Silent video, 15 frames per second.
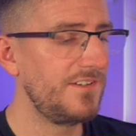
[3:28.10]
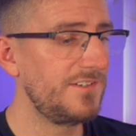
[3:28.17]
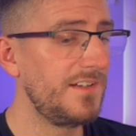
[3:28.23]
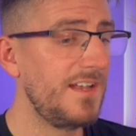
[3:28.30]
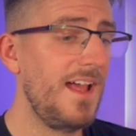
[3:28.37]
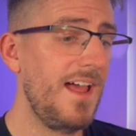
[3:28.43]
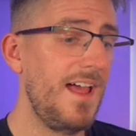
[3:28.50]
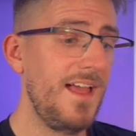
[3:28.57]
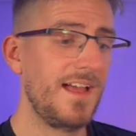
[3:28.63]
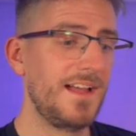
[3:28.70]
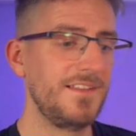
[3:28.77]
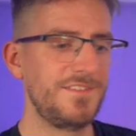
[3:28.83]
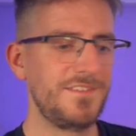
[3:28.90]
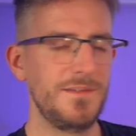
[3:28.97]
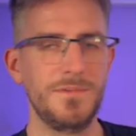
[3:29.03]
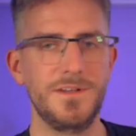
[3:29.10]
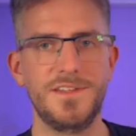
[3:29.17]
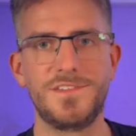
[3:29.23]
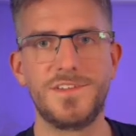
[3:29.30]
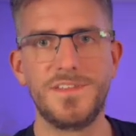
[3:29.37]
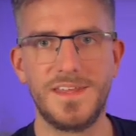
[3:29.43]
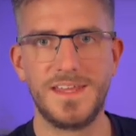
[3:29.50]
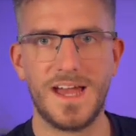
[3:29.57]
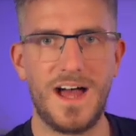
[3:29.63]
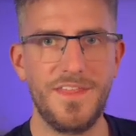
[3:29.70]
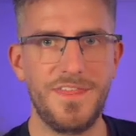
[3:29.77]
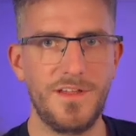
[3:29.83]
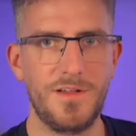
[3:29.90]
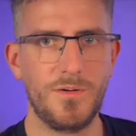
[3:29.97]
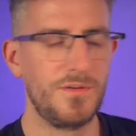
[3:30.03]
agent, and similar to the
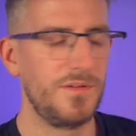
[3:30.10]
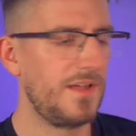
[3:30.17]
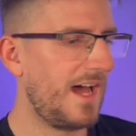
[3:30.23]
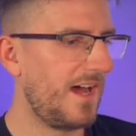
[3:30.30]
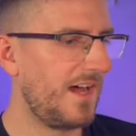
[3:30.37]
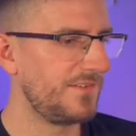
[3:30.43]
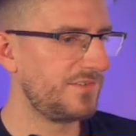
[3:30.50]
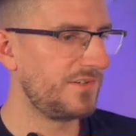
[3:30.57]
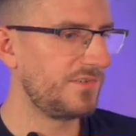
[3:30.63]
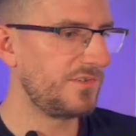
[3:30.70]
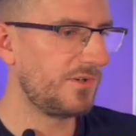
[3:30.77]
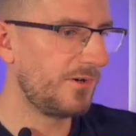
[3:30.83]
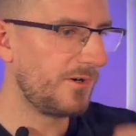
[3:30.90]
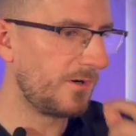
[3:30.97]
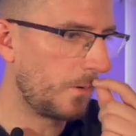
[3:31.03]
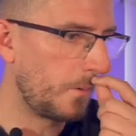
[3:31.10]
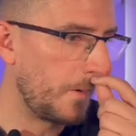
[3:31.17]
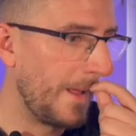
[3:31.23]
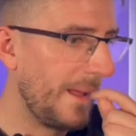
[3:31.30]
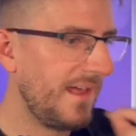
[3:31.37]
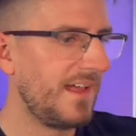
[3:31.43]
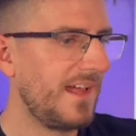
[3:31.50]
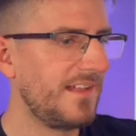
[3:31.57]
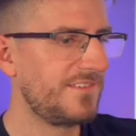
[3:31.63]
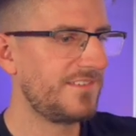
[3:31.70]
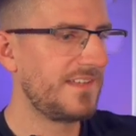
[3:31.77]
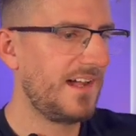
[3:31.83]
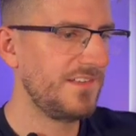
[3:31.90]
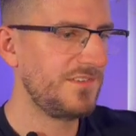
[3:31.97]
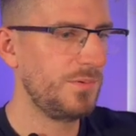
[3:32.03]
other tutorial, it
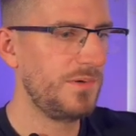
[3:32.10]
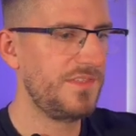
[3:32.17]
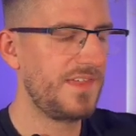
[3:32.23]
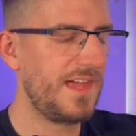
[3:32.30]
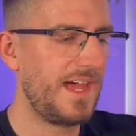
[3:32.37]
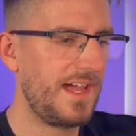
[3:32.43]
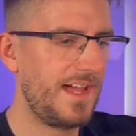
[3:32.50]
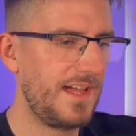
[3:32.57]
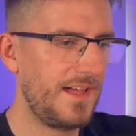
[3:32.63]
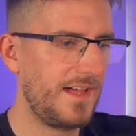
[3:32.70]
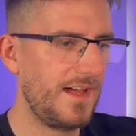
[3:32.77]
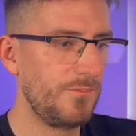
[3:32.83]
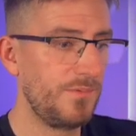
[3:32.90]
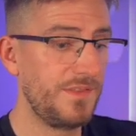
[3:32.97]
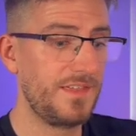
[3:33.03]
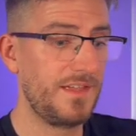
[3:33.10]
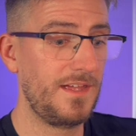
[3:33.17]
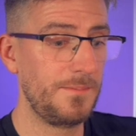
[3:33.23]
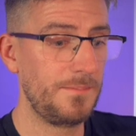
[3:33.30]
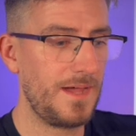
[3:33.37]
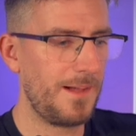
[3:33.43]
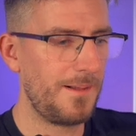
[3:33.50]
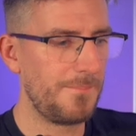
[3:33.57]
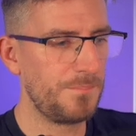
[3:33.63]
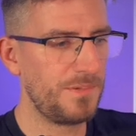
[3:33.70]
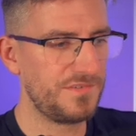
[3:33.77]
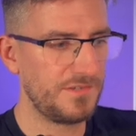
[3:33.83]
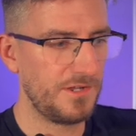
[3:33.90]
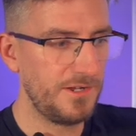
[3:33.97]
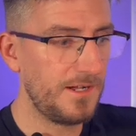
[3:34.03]
starts with a
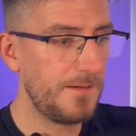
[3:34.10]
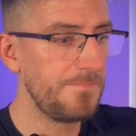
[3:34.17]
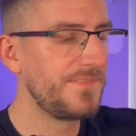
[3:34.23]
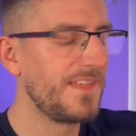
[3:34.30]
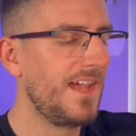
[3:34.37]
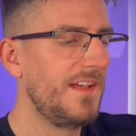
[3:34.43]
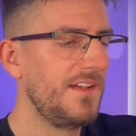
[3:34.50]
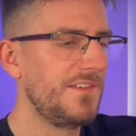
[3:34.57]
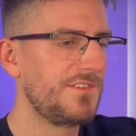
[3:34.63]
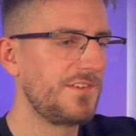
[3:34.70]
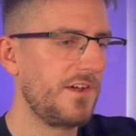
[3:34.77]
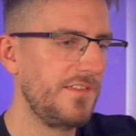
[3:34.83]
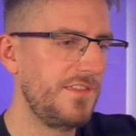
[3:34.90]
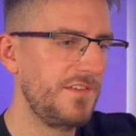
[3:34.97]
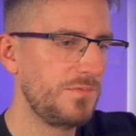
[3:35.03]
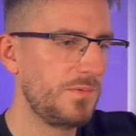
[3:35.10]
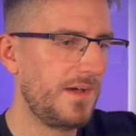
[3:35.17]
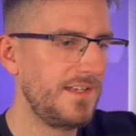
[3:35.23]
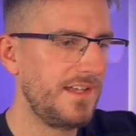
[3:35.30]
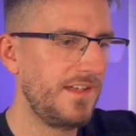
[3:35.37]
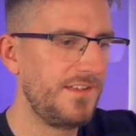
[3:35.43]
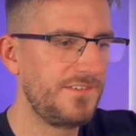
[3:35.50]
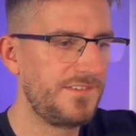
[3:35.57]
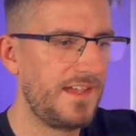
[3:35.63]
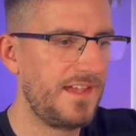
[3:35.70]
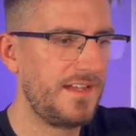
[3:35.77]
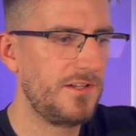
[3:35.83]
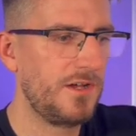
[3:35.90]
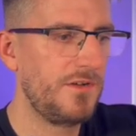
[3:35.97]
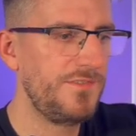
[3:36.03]
persona. So this one is
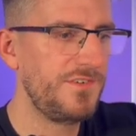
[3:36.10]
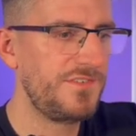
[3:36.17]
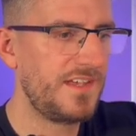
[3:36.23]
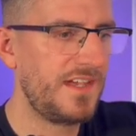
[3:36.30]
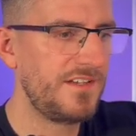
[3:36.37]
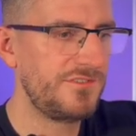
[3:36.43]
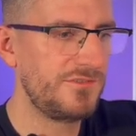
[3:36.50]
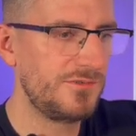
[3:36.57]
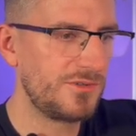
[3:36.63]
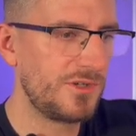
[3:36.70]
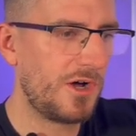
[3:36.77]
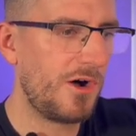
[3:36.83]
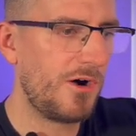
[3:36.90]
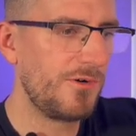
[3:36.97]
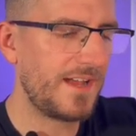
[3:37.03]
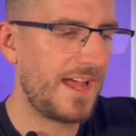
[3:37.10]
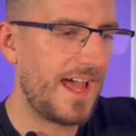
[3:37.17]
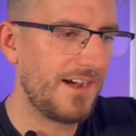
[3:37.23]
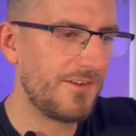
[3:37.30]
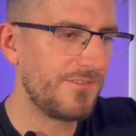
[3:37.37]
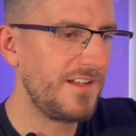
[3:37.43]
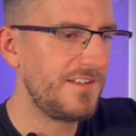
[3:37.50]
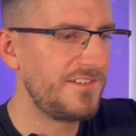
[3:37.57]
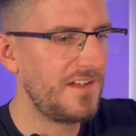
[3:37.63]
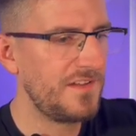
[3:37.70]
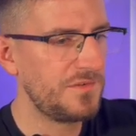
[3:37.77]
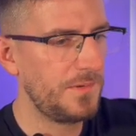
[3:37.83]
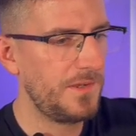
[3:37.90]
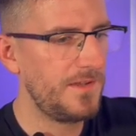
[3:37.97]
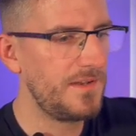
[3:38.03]
a conversational cold outreach
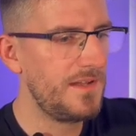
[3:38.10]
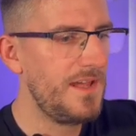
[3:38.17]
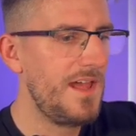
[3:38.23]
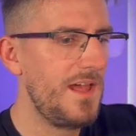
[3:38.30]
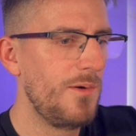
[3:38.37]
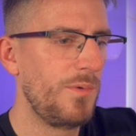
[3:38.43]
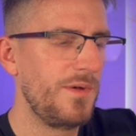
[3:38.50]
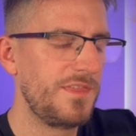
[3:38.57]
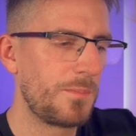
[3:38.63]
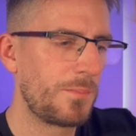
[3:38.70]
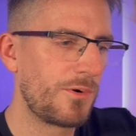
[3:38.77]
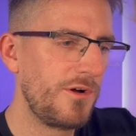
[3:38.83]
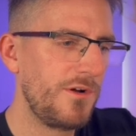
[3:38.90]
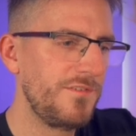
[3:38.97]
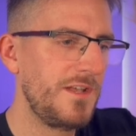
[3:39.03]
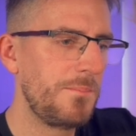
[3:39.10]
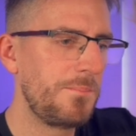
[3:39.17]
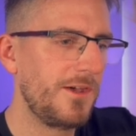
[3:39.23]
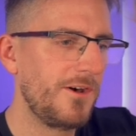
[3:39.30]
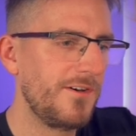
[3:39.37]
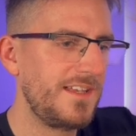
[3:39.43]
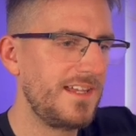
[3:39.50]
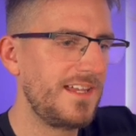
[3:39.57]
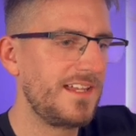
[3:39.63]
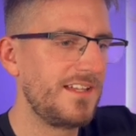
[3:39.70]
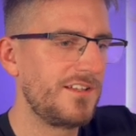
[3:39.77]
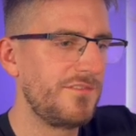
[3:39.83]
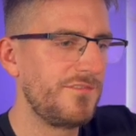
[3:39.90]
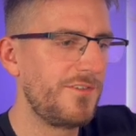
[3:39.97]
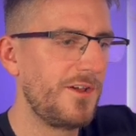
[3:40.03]
expert with a proven ability
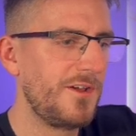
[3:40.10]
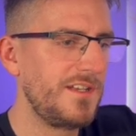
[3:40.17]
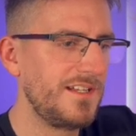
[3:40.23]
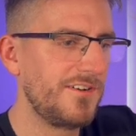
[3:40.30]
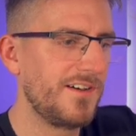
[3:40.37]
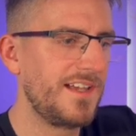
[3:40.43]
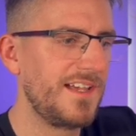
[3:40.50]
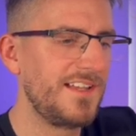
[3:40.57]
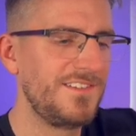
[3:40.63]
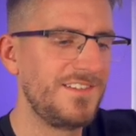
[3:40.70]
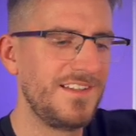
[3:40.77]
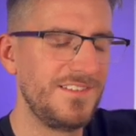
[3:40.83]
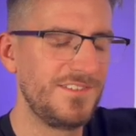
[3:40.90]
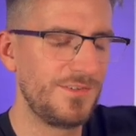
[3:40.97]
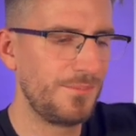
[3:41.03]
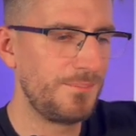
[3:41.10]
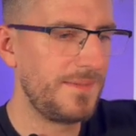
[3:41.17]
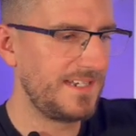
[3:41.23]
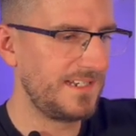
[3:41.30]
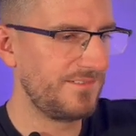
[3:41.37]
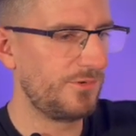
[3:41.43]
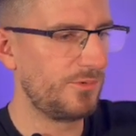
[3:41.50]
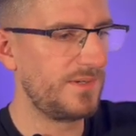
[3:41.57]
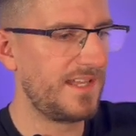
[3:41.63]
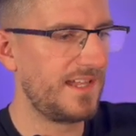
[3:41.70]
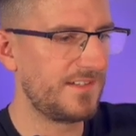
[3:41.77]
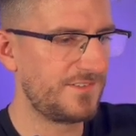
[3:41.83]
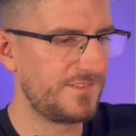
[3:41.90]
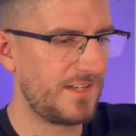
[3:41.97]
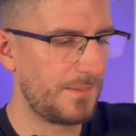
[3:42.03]
in converting leads into meaningful
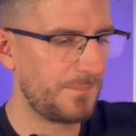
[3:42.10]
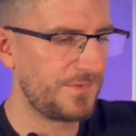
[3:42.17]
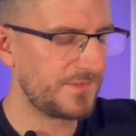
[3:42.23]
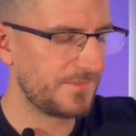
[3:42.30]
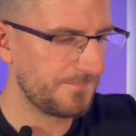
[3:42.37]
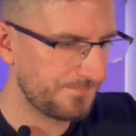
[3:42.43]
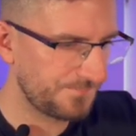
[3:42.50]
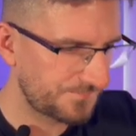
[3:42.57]
next steps.